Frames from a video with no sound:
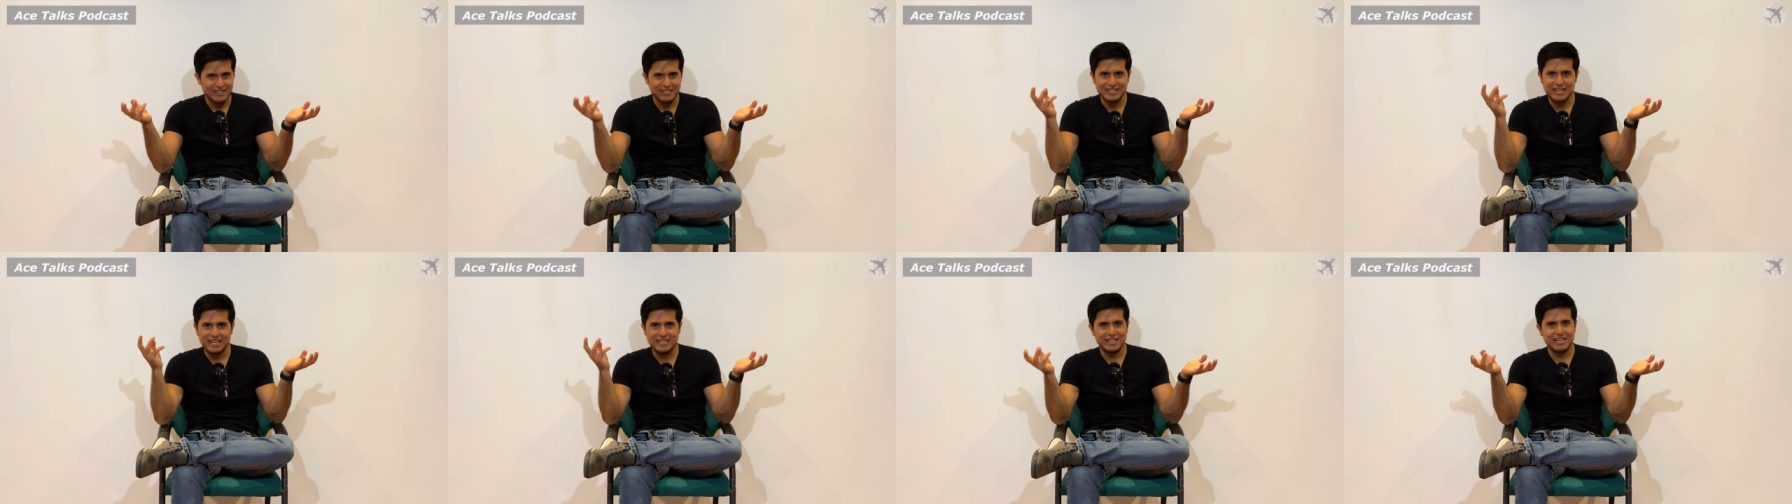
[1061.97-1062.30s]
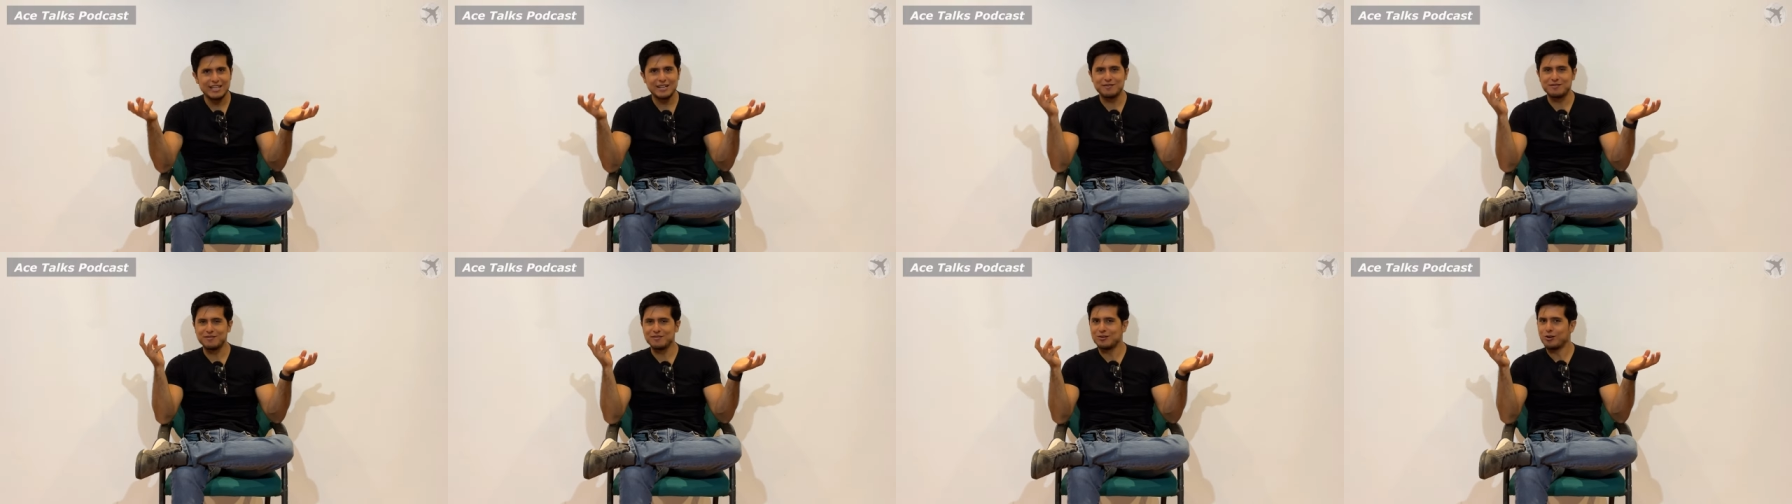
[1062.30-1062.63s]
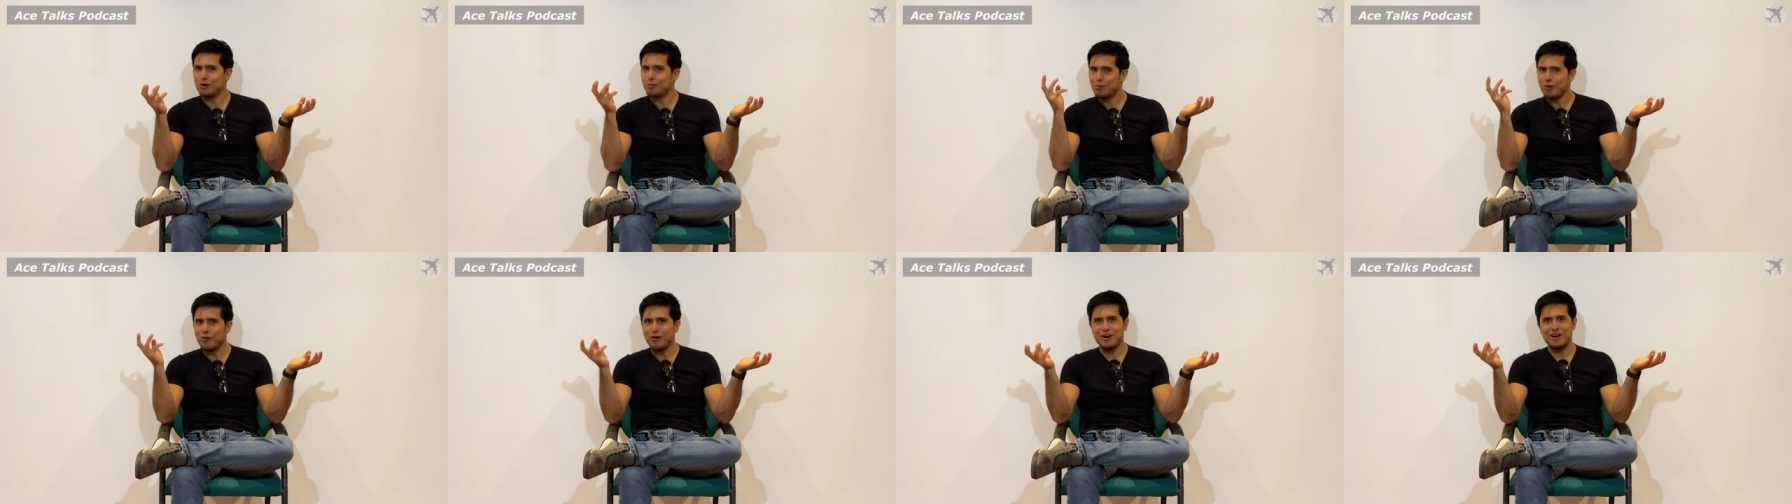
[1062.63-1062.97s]
Daniel
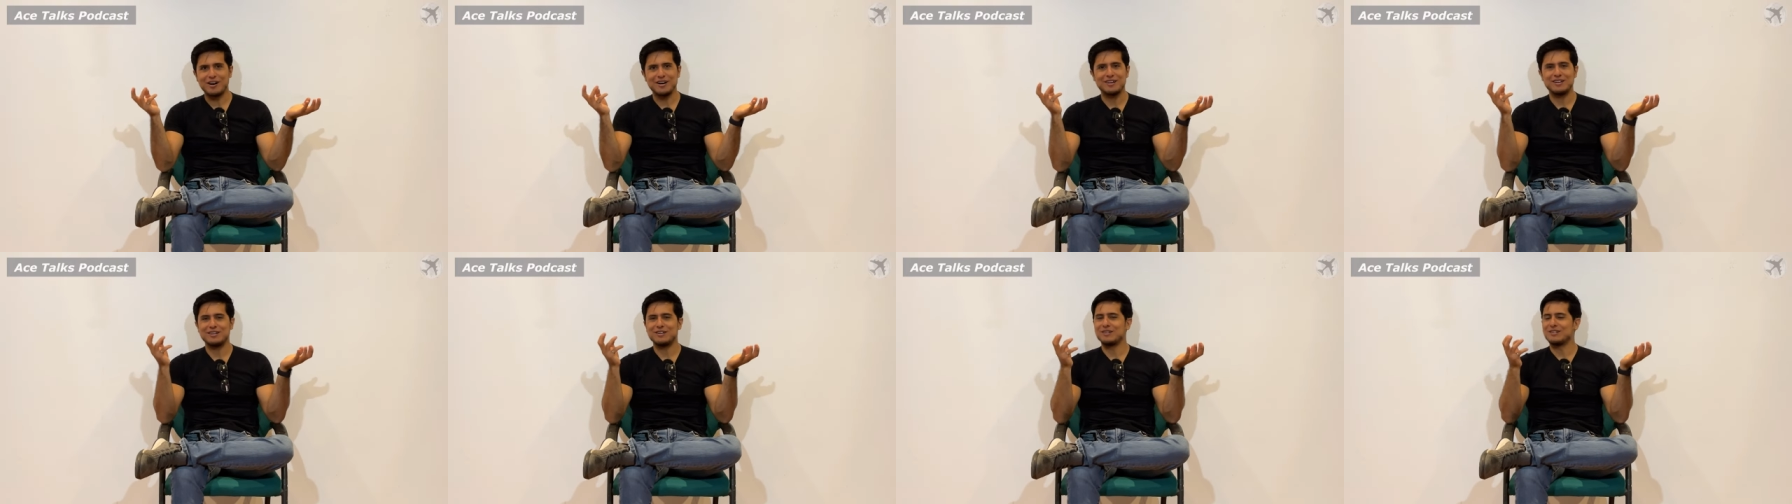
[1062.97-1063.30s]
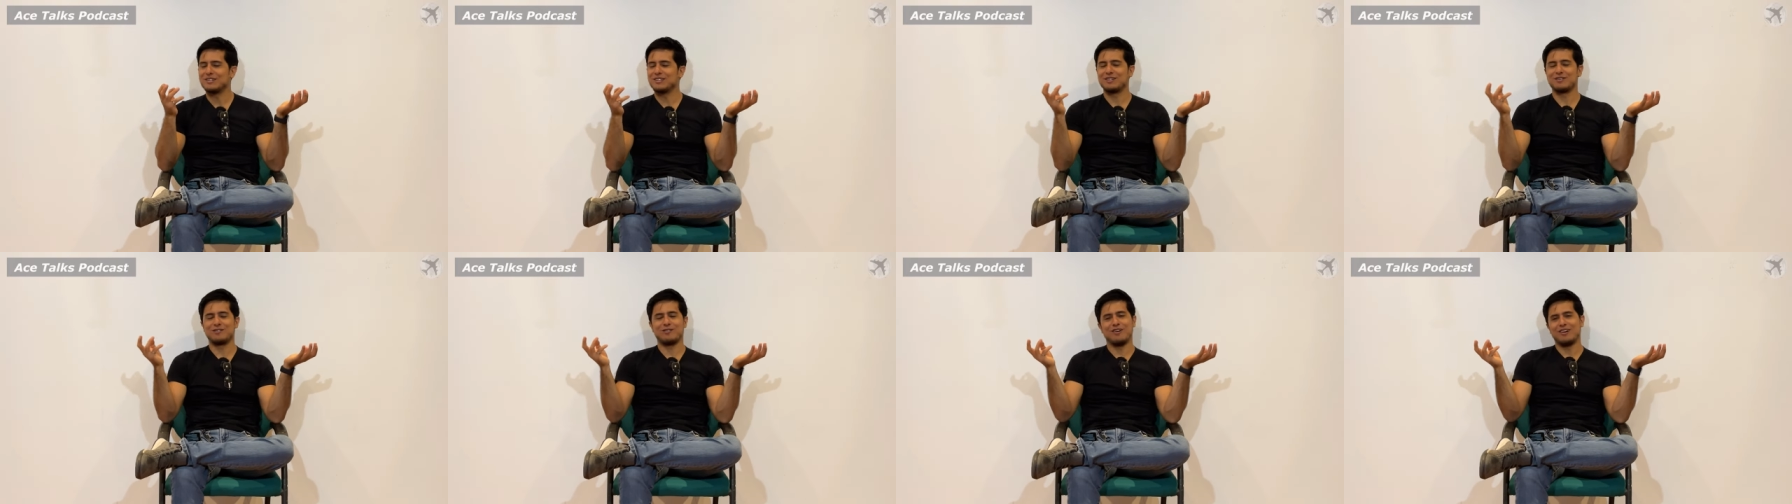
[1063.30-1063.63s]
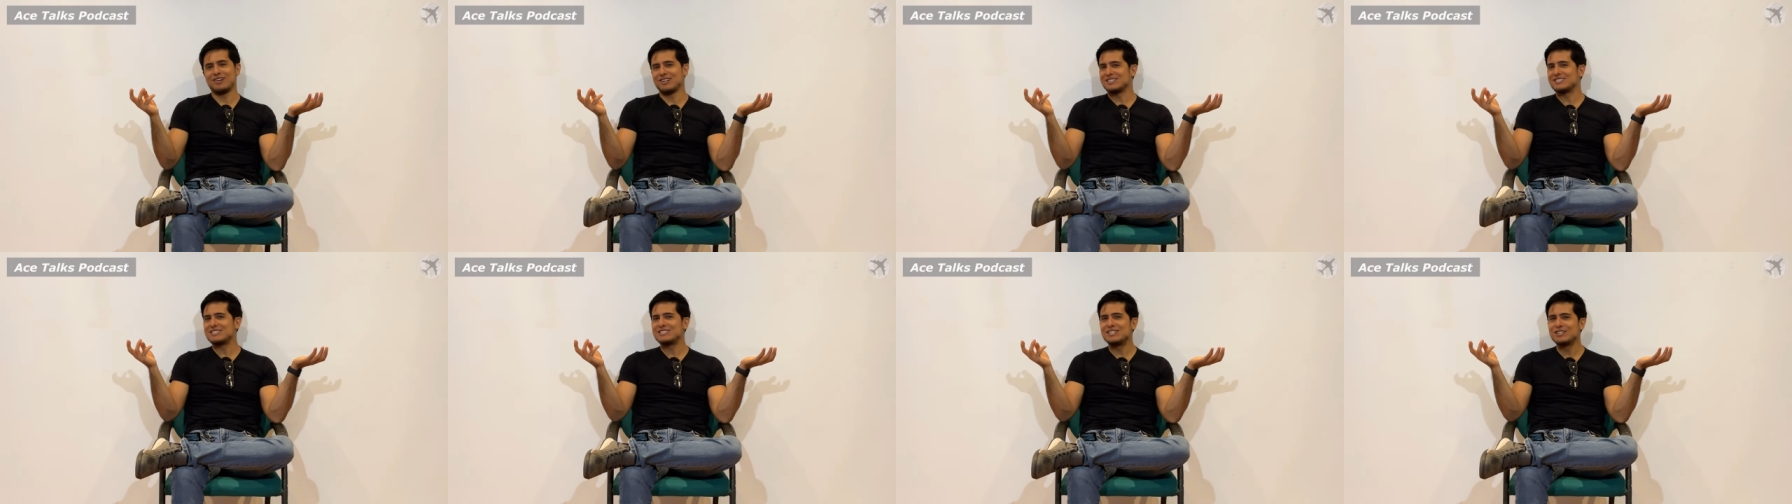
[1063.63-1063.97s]
Noboa want
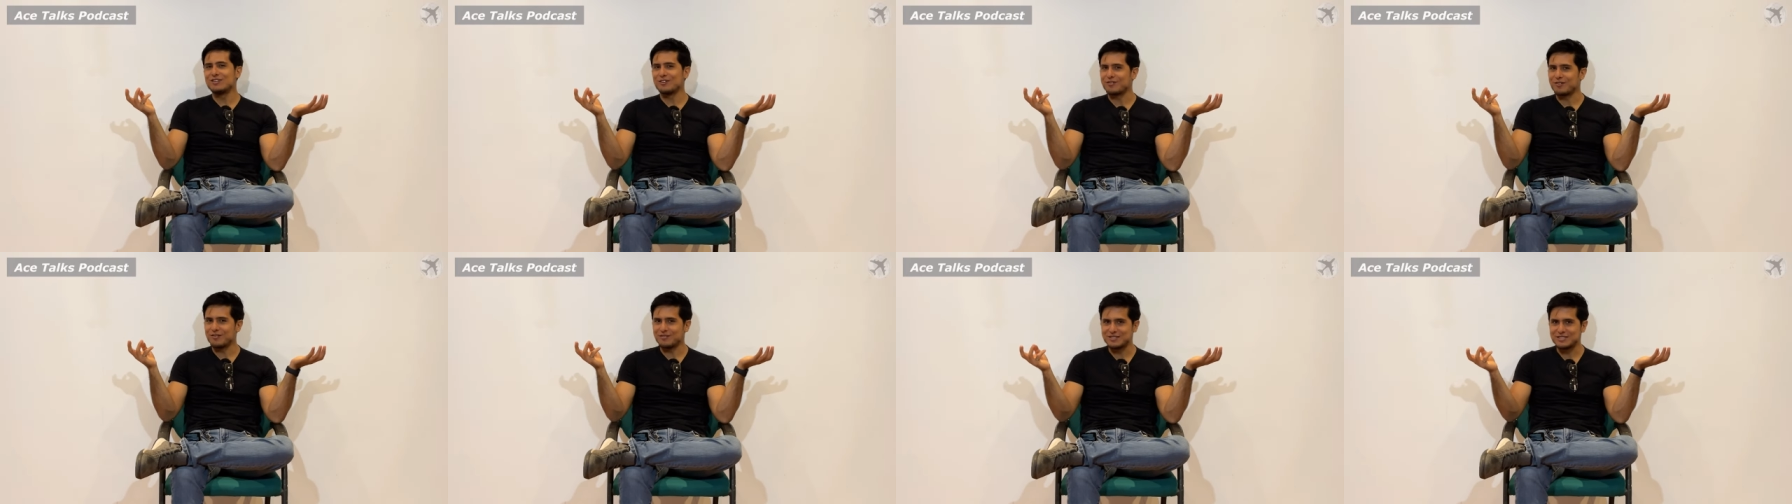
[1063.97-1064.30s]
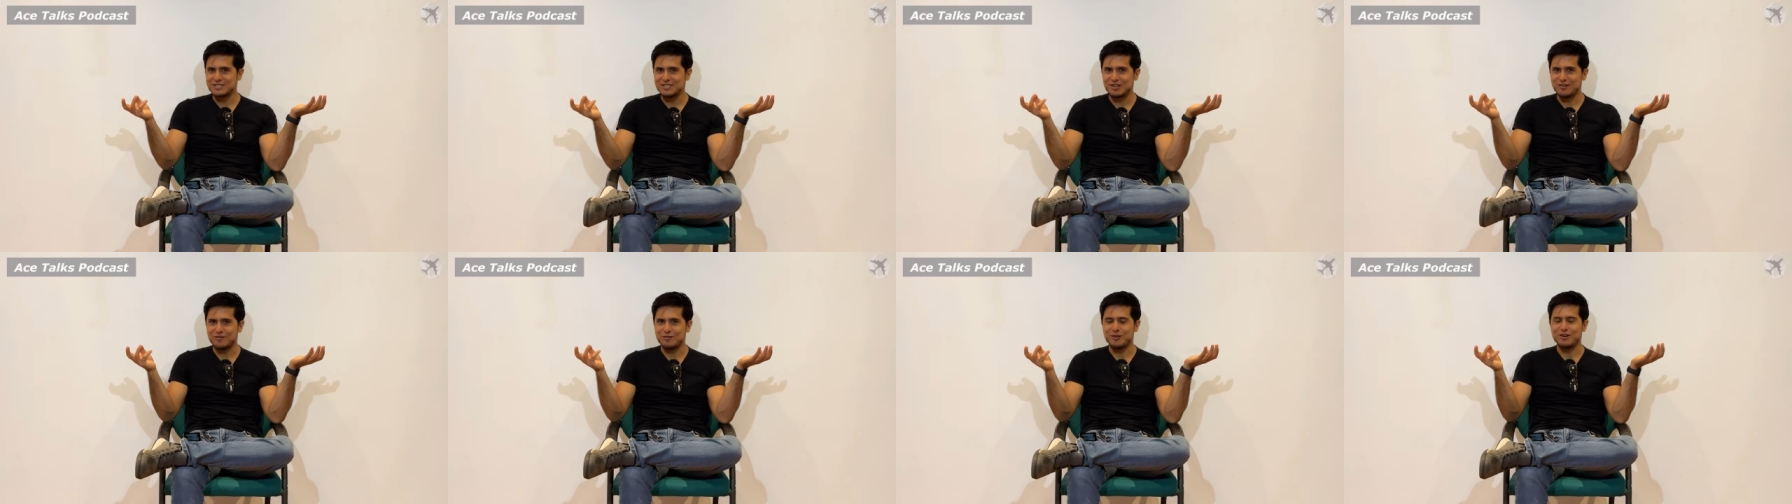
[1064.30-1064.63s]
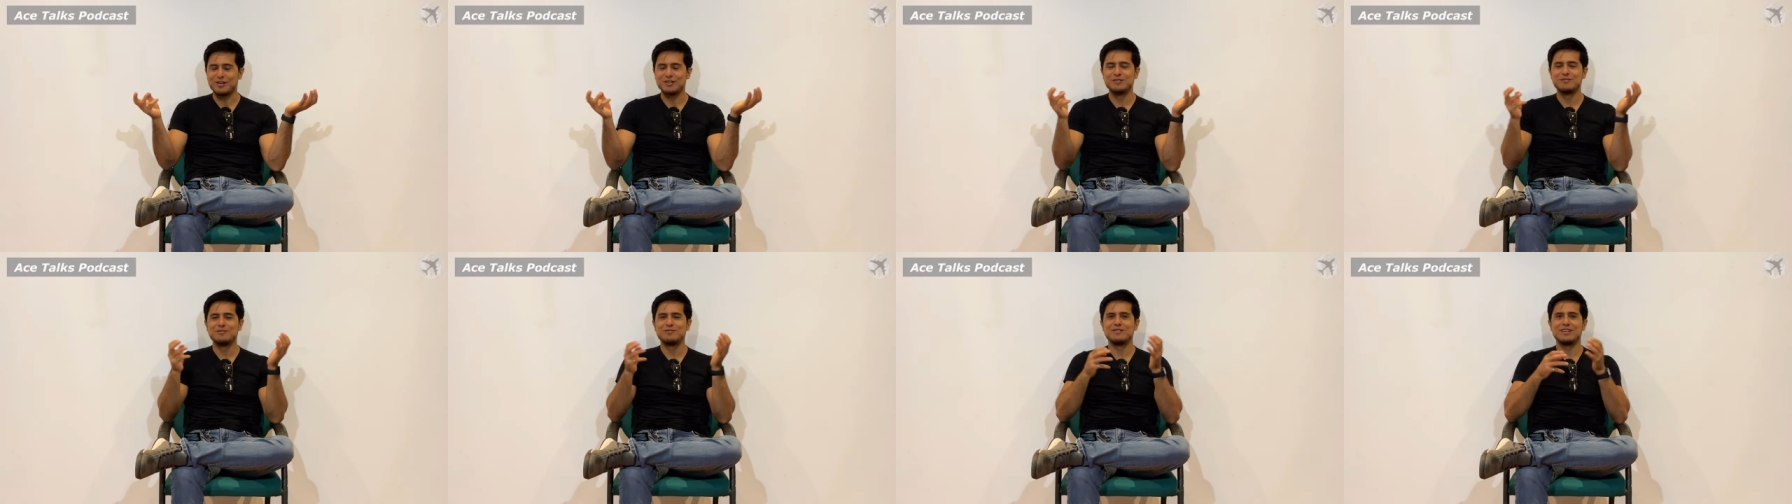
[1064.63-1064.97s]
to steal from
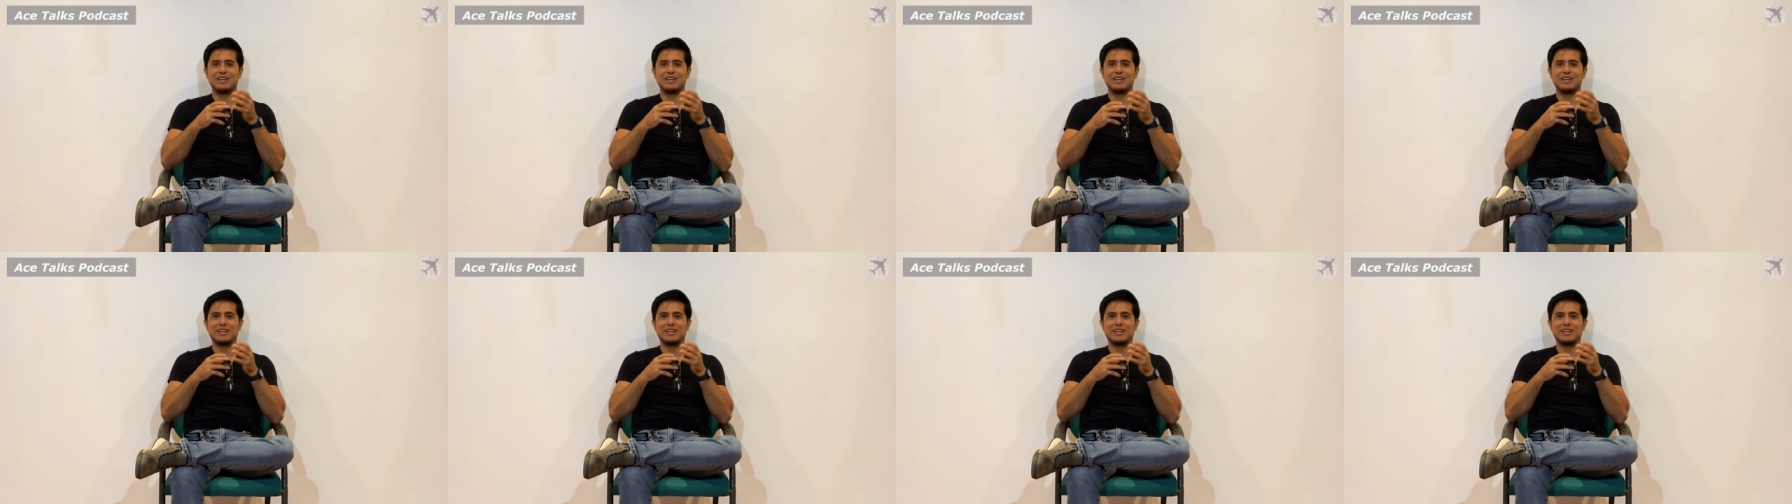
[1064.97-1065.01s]
someone,